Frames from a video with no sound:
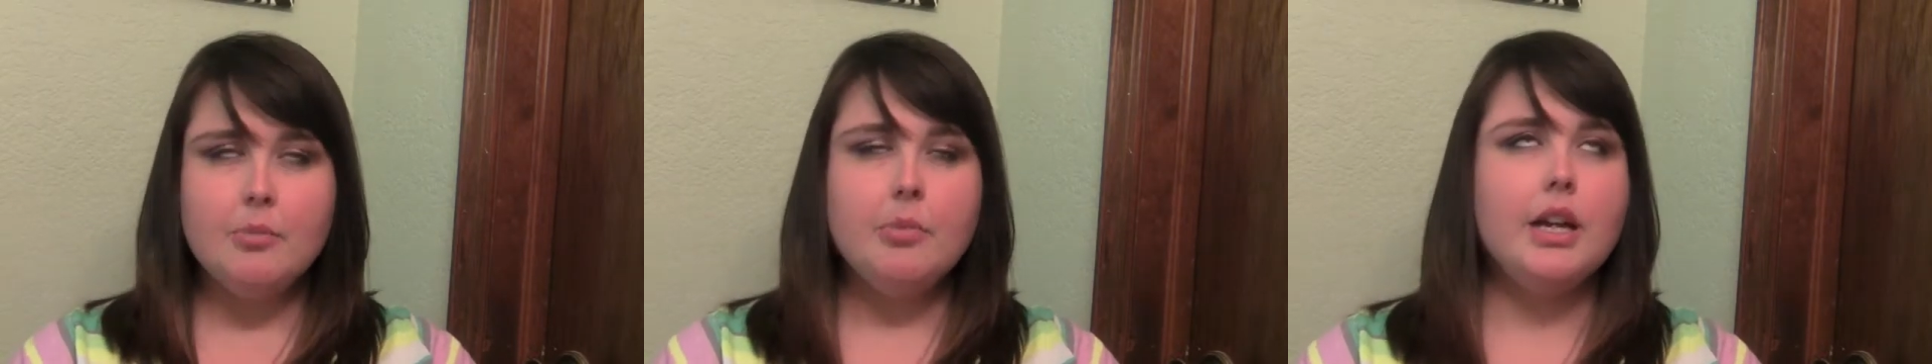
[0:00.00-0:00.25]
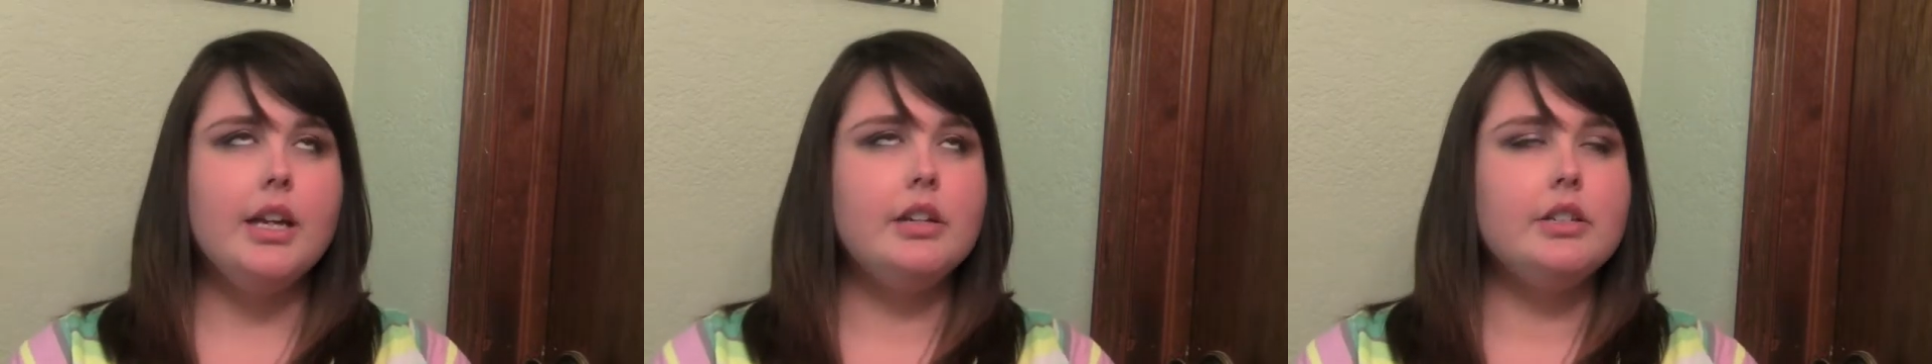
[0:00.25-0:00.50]

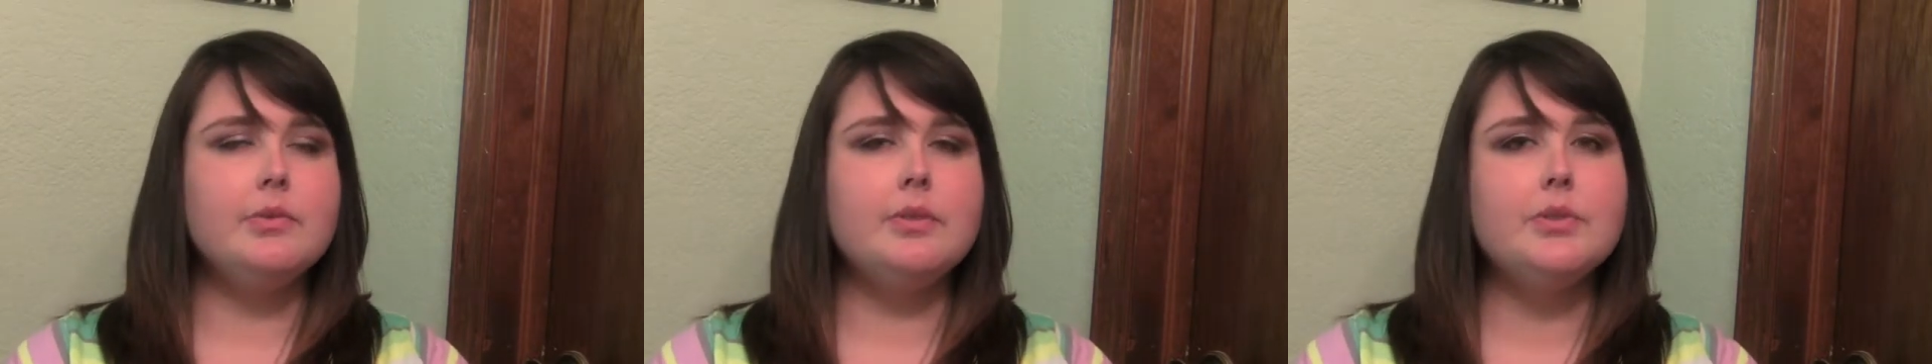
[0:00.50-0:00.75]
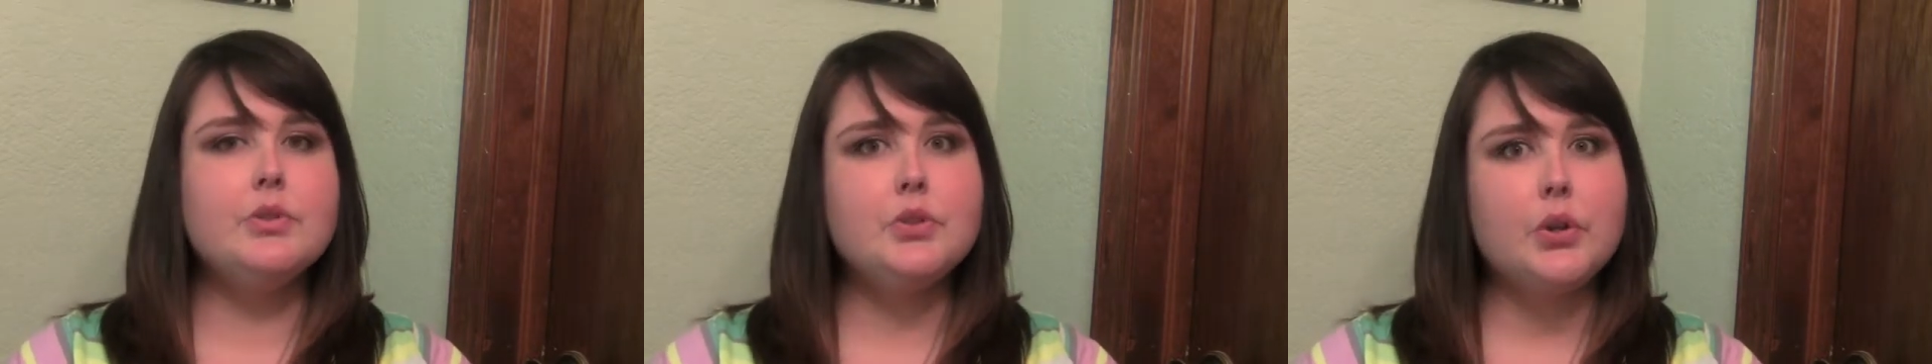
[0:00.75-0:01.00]
but it
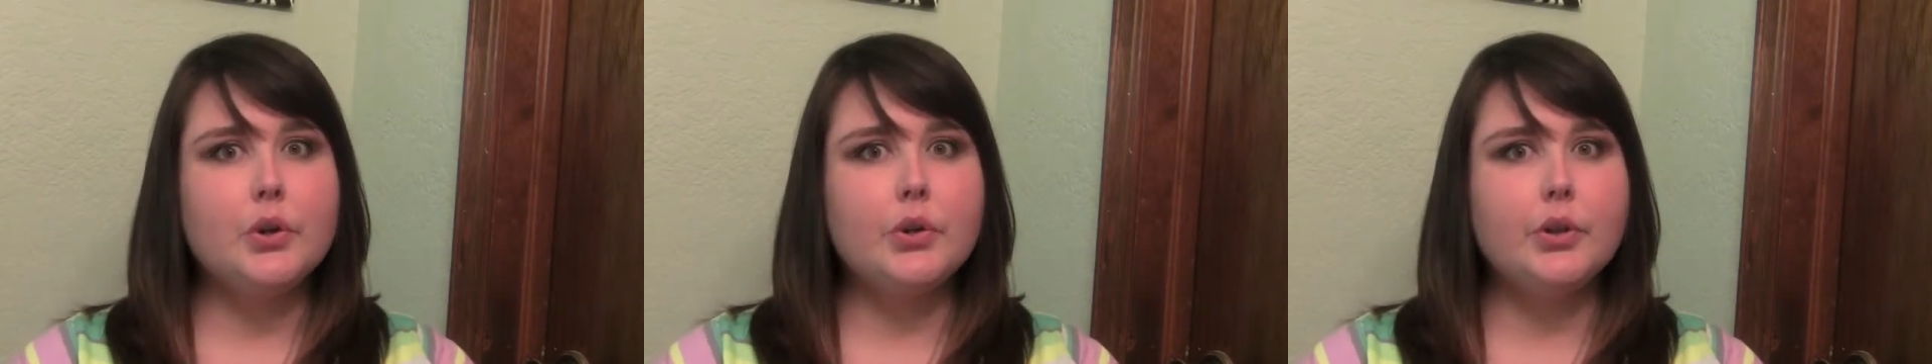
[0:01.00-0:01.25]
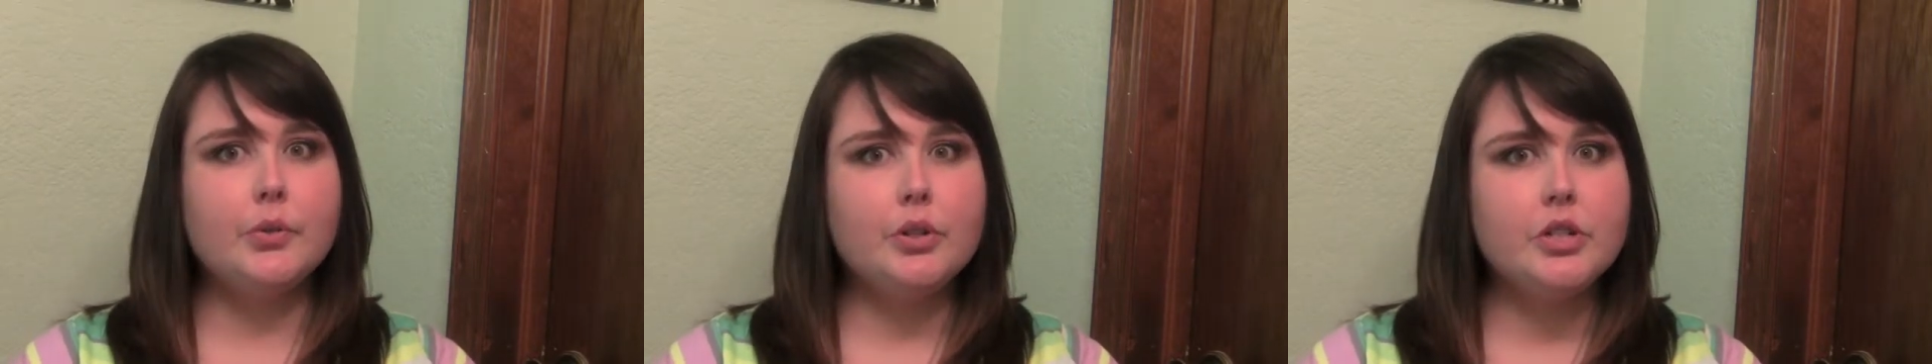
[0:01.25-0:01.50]
smelled so
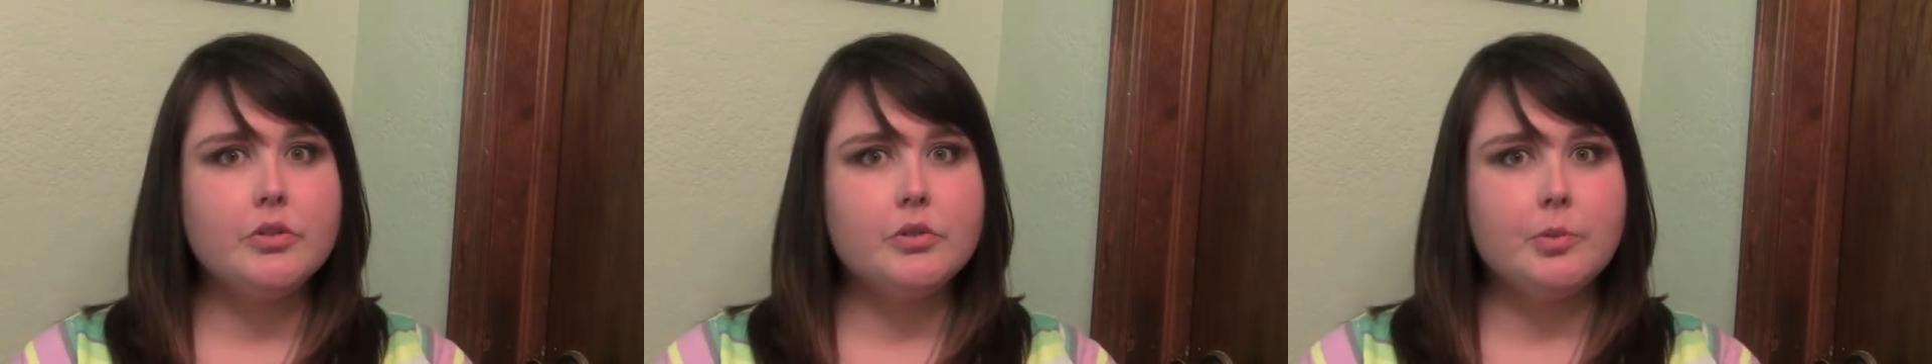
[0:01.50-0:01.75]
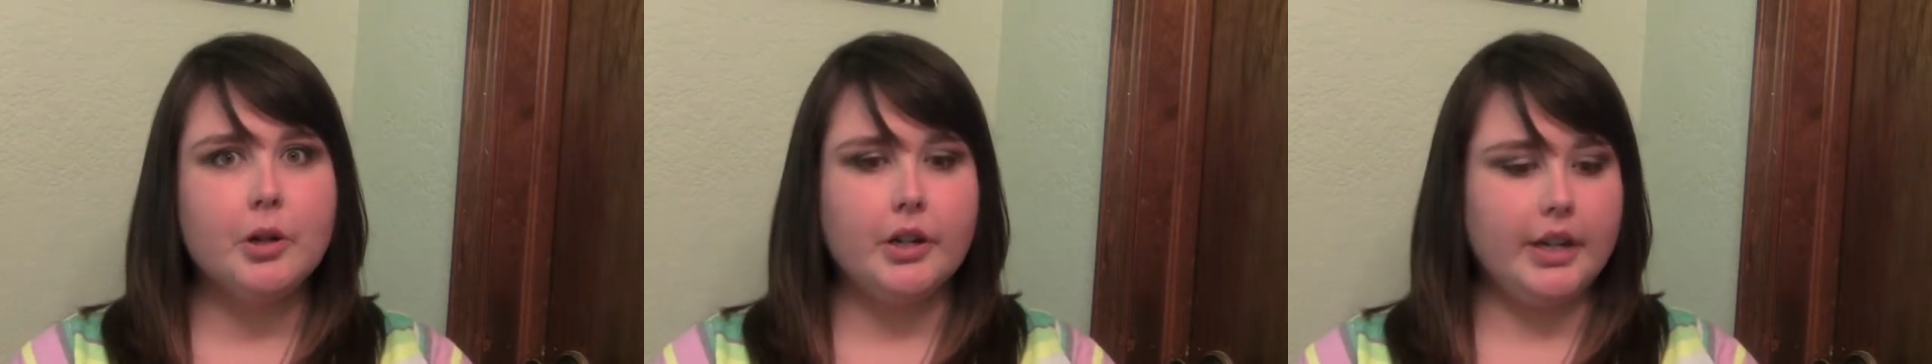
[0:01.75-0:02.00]
good when she
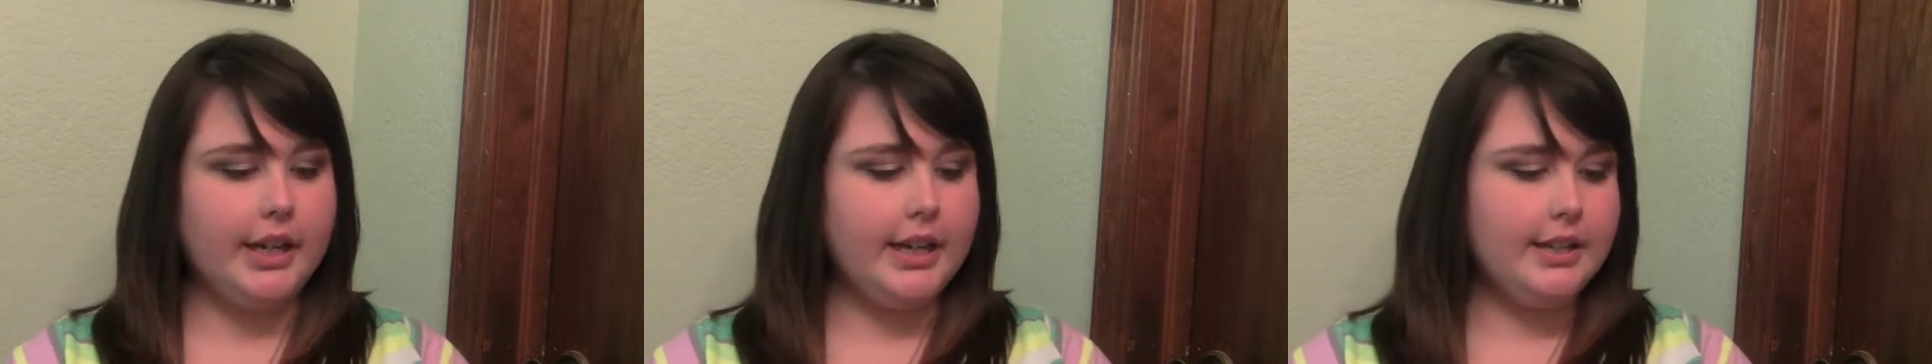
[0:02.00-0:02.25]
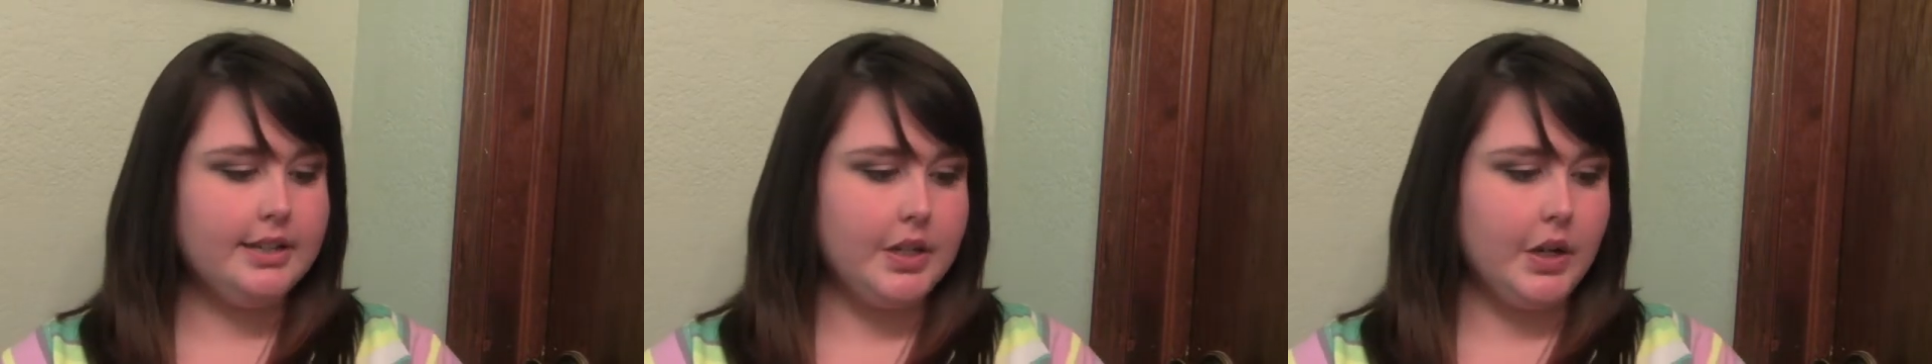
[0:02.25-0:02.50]
was burning
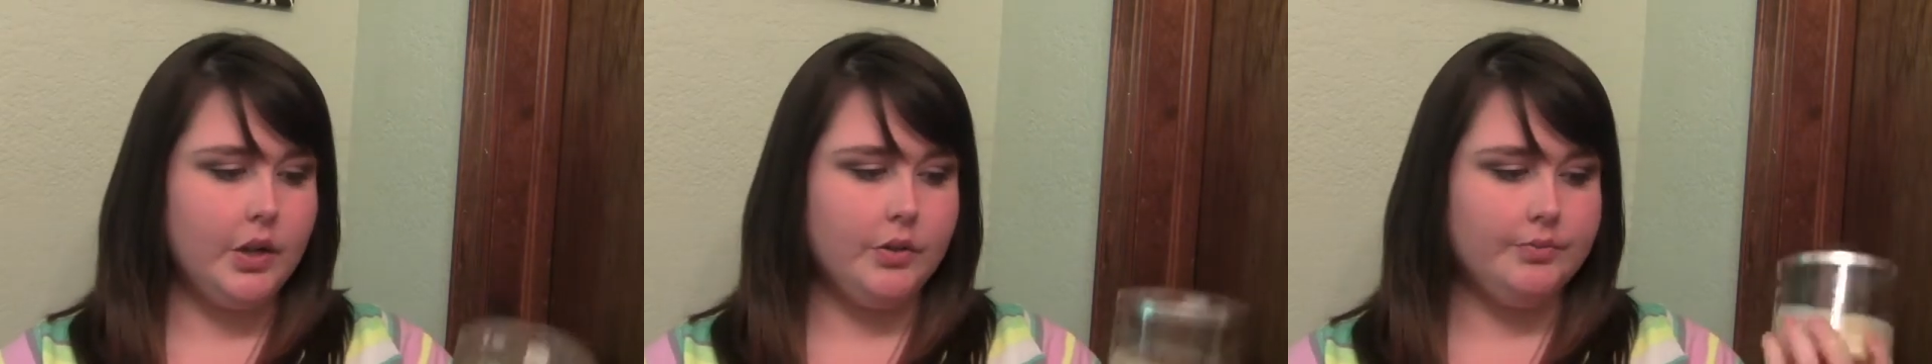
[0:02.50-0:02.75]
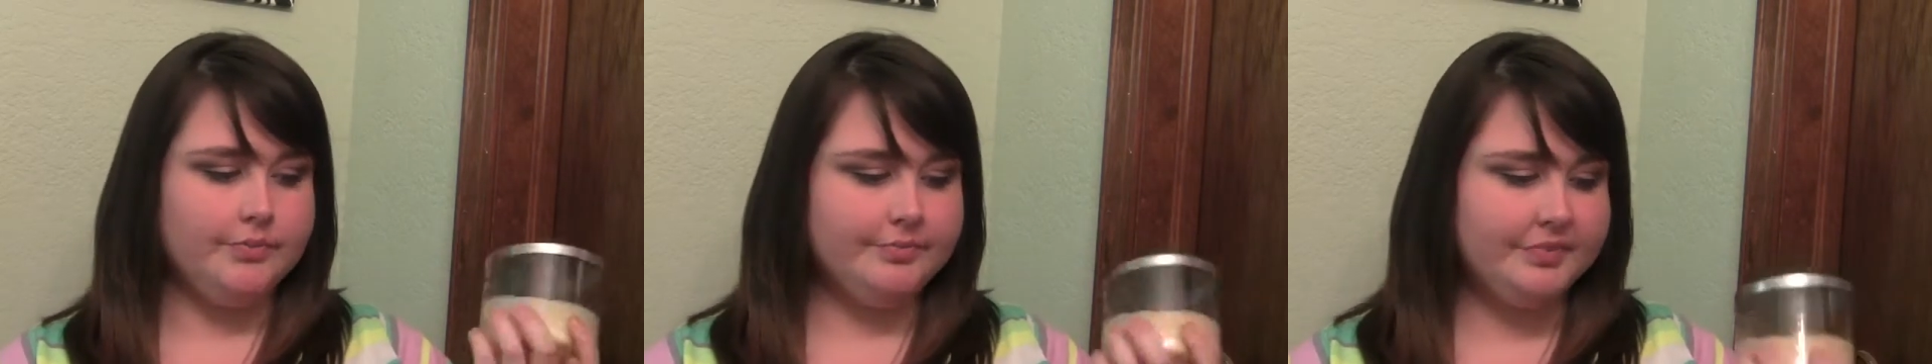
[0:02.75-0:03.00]
it, so